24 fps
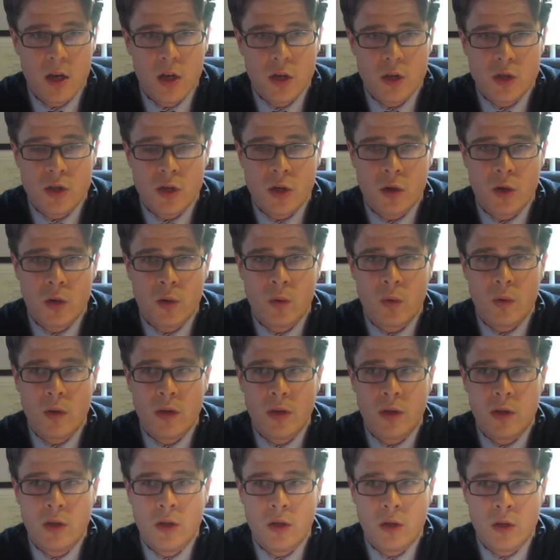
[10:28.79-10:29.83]
So,
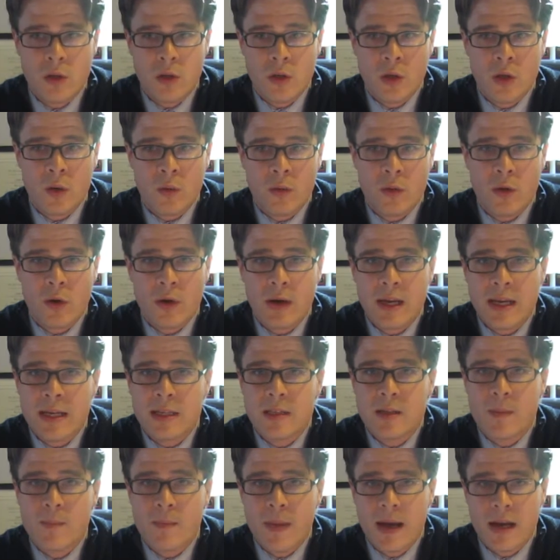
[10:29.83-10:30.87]
there
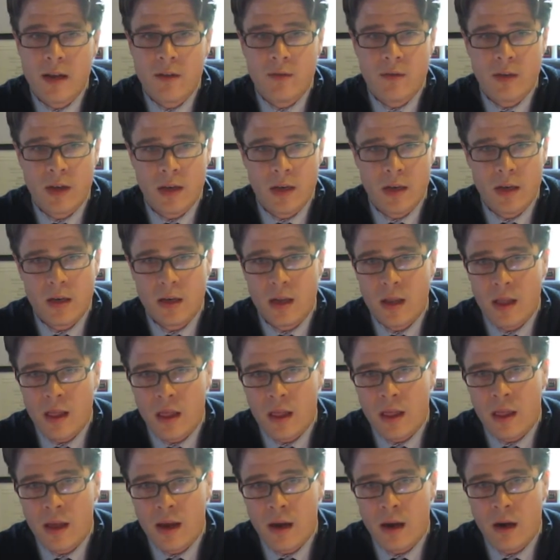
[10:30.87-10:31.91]
is a benefit
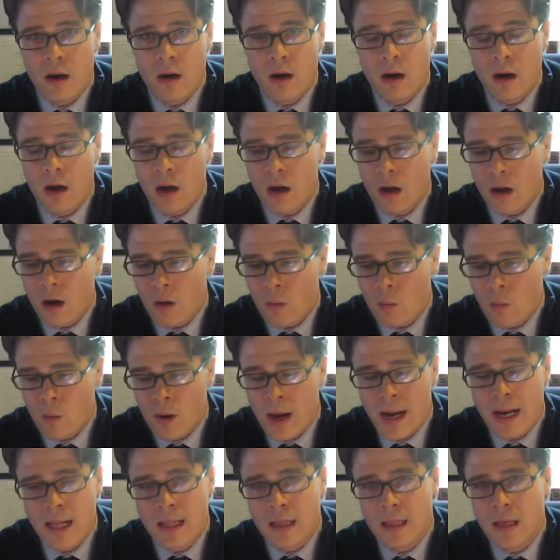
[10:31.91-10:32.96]
there
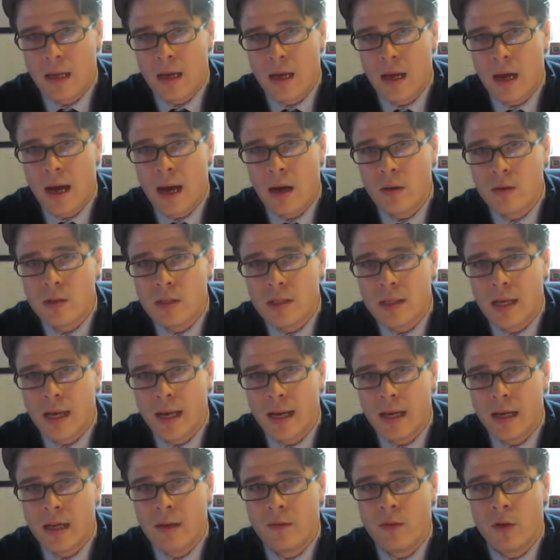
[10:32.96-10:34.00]
right at the
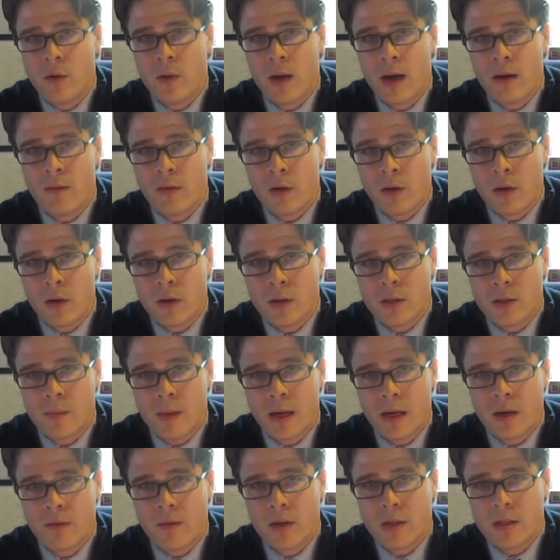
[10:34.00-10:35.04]
outset. If you have a large
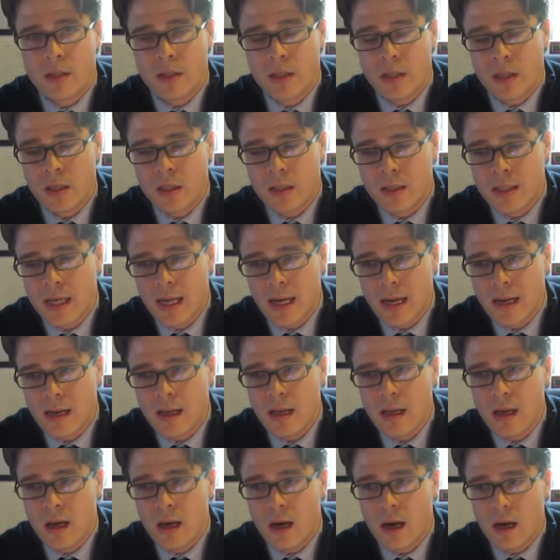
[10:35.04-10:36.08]
amount of unsecured debt,
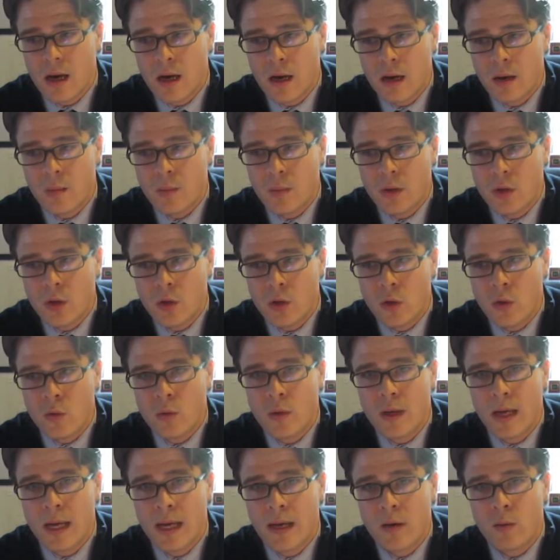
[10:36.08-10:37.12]

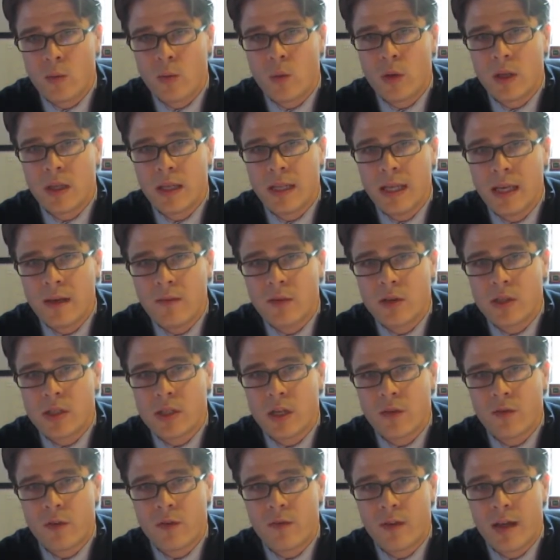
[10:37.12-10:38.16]
you can relieve
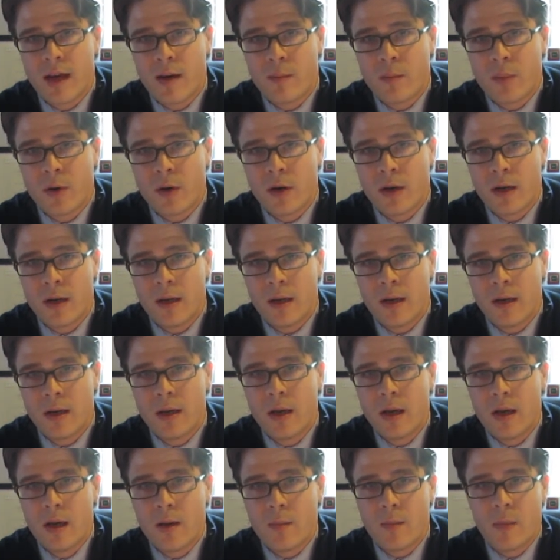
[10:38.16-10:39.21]
yourself of that burden
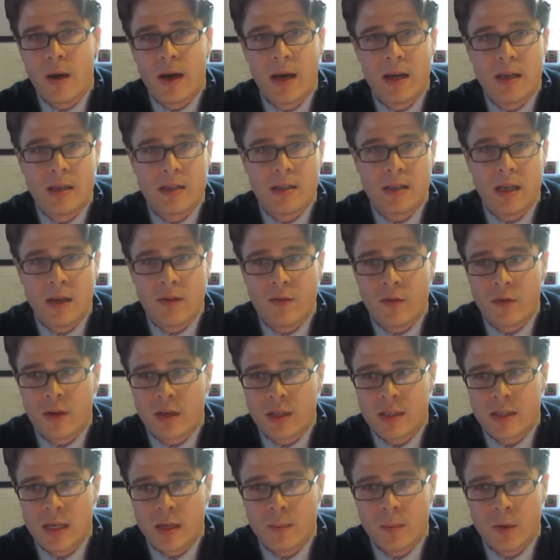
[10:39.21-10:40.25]
by, say, for
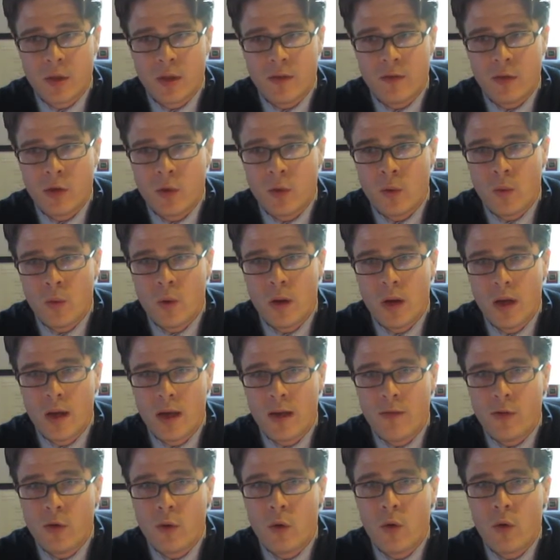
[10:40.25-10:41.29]
example, if you
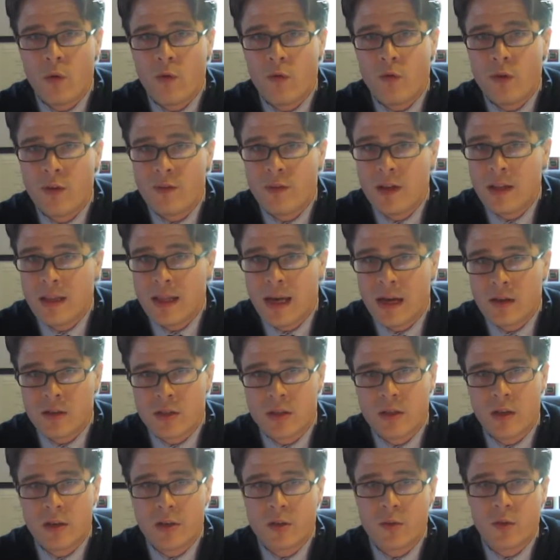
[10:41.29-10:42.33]
own
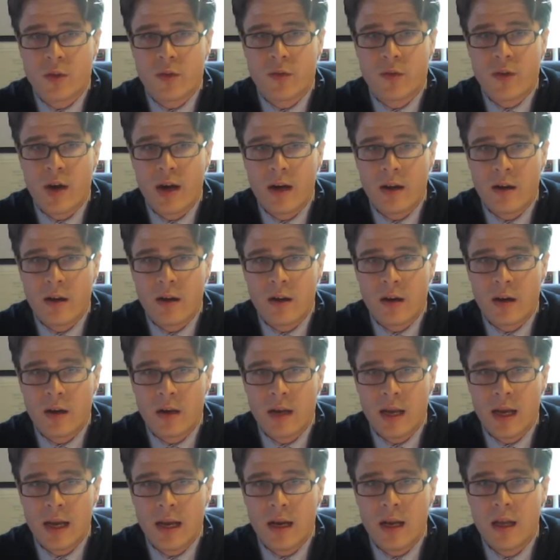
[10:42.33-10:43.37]
$50,000 worth of credit card
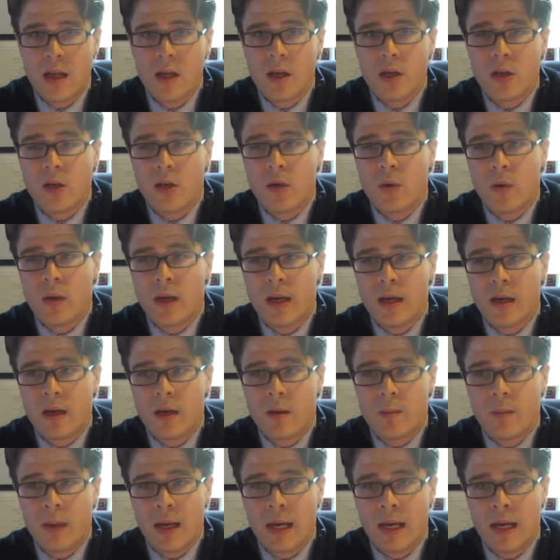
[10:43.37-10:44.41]
debt, you would end
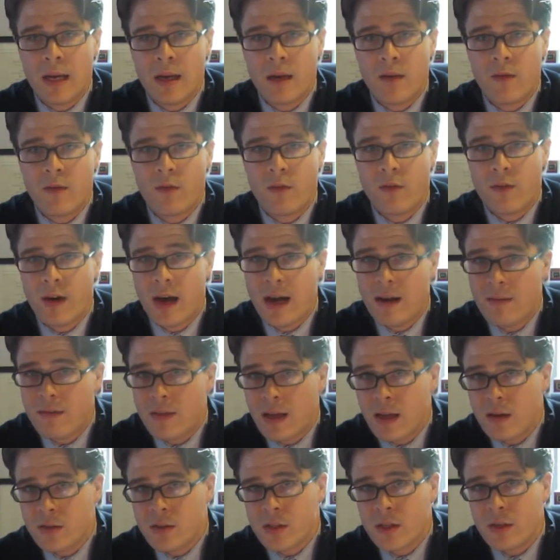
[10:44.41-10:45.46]
up paying
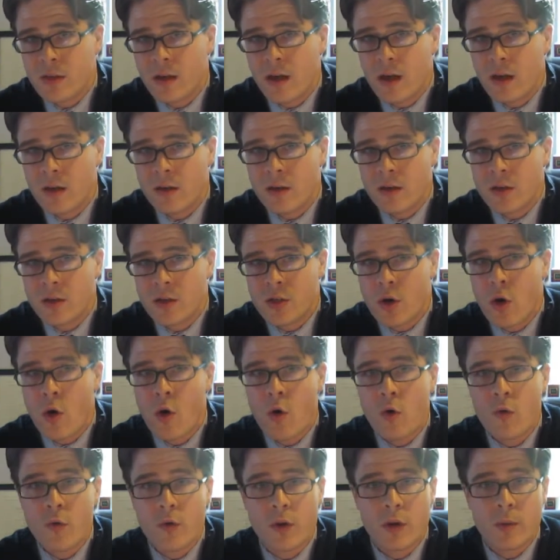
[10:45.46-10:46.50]
$5,000
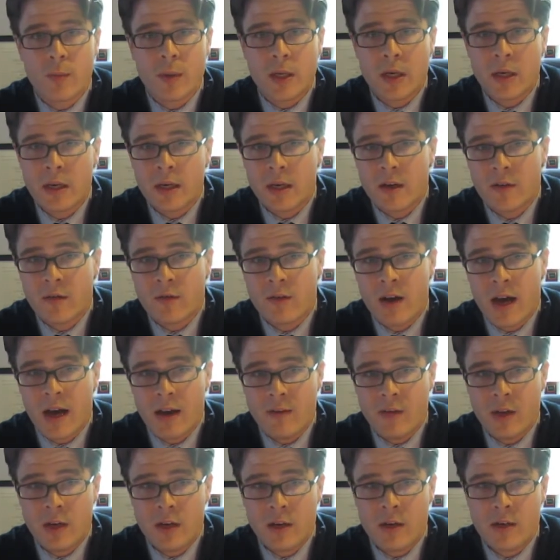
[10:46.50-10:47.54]
over a period of 5
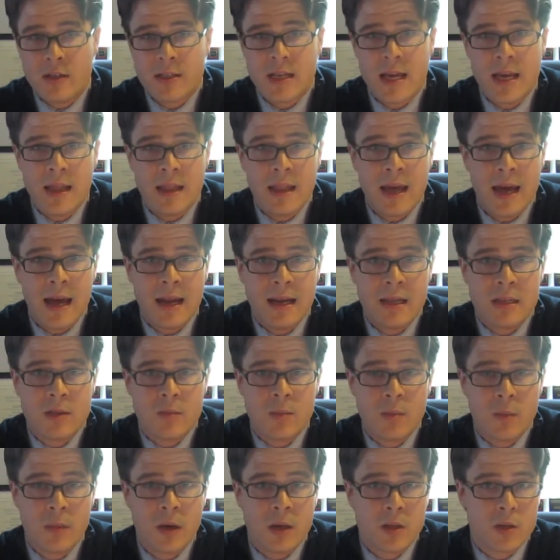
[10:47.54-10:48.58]
years, and that is
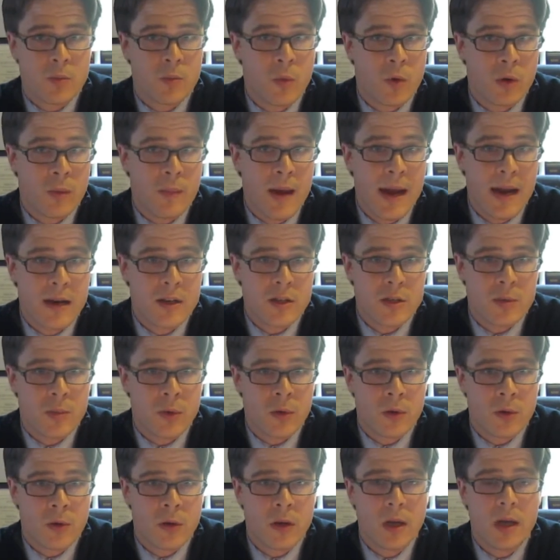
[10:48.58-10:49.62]
much more
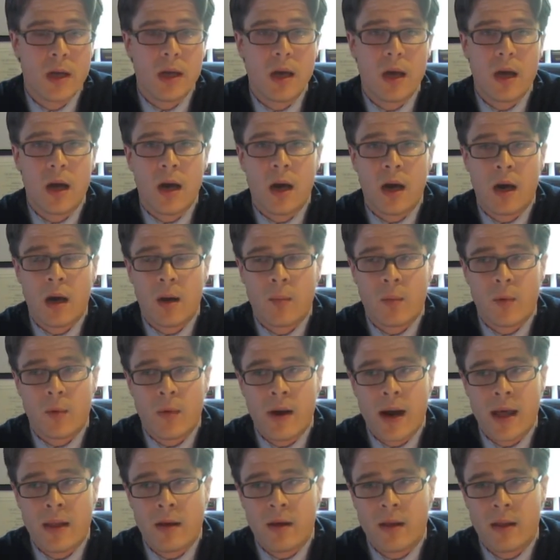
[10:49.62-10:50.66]
manageable
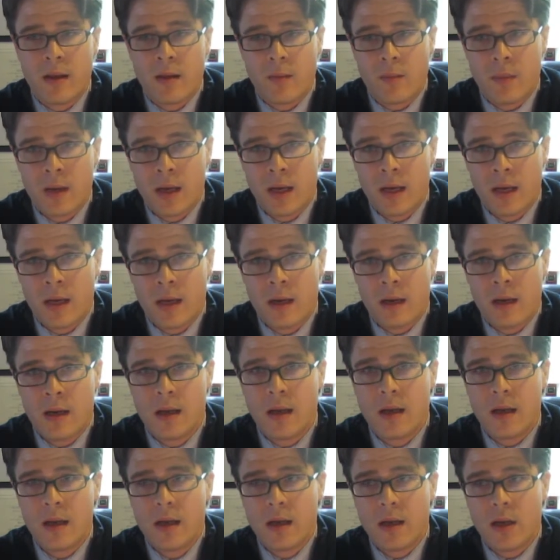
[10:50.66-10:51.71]
rather than paying,
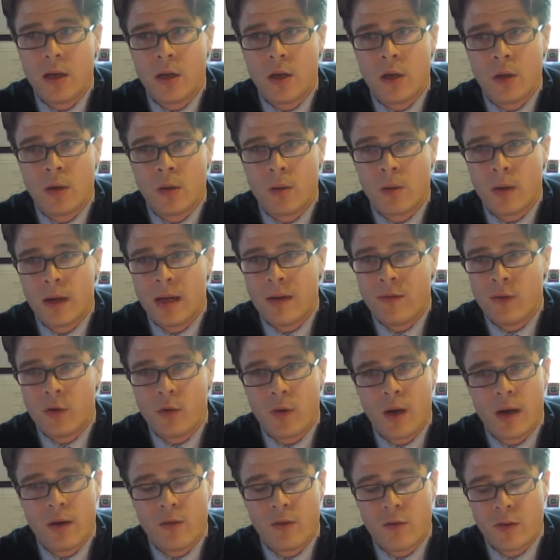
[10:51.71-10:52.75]
if you
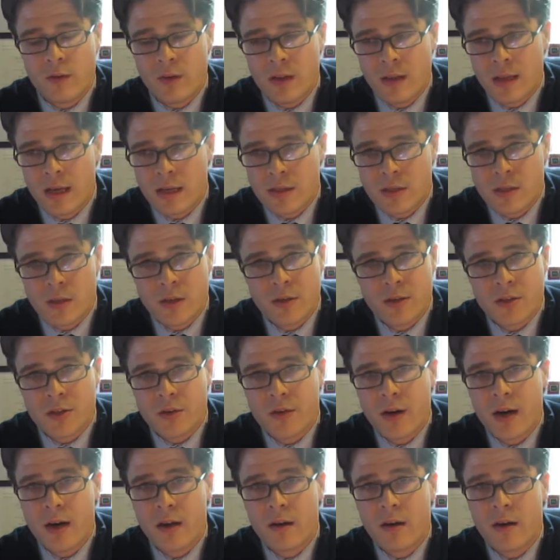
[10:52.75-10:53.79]
have $50,000 in
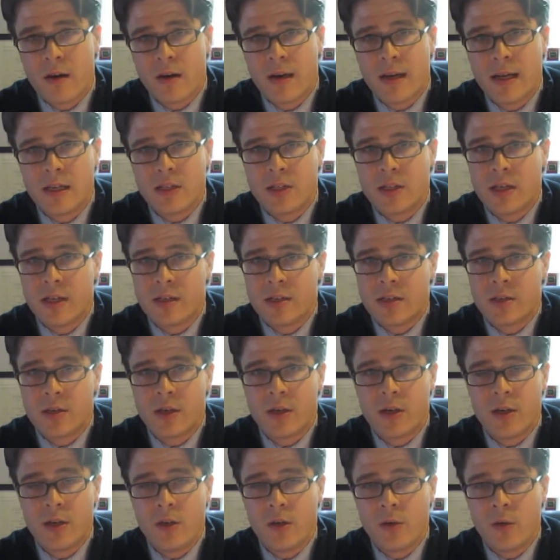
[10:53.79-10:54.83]
credit card debt, chances
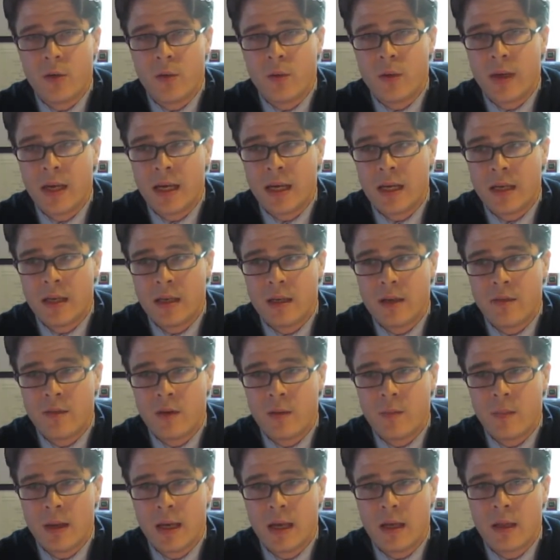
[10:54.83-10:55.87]
are you can't
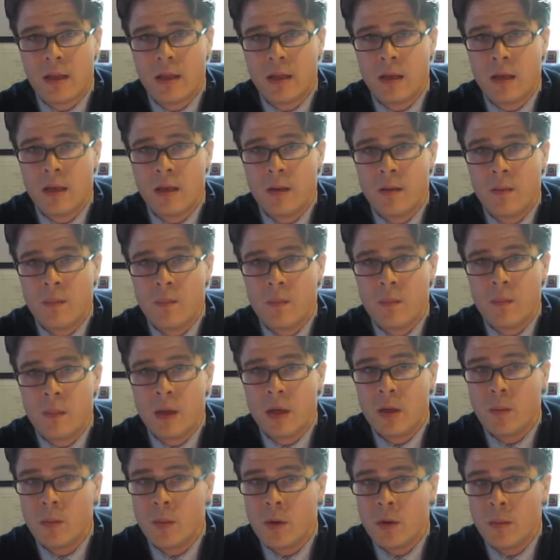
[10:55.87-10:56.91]
even make the
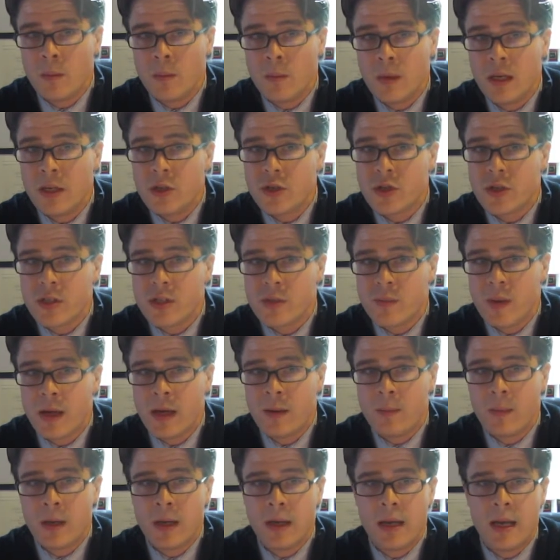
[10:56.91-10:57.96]
minimum interest
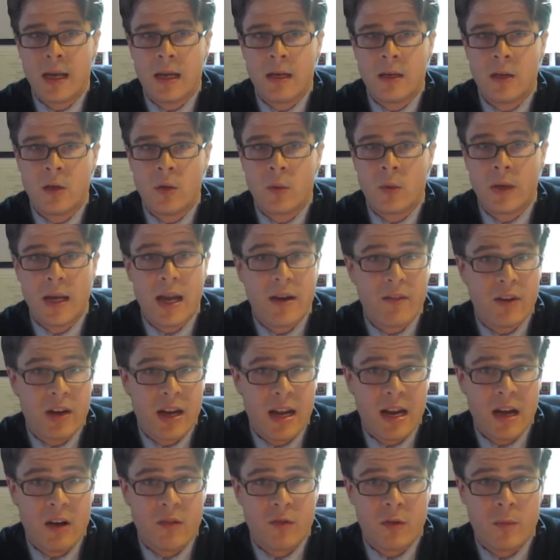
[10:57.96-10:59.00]
payment, and you would never
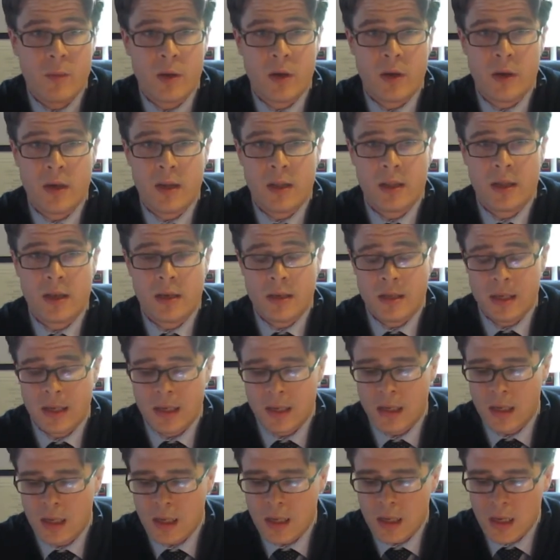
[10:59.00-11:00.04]
get out from underneath that debt.
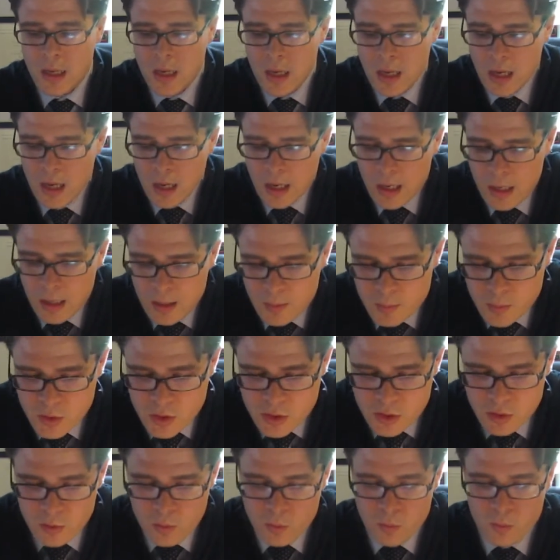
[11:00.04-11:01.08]

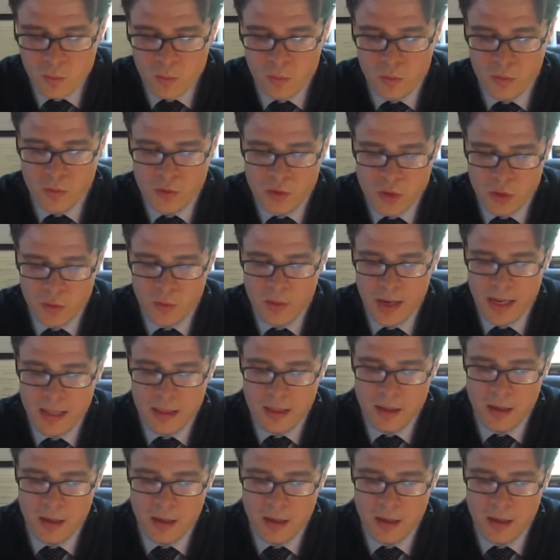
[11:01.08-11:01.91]
So right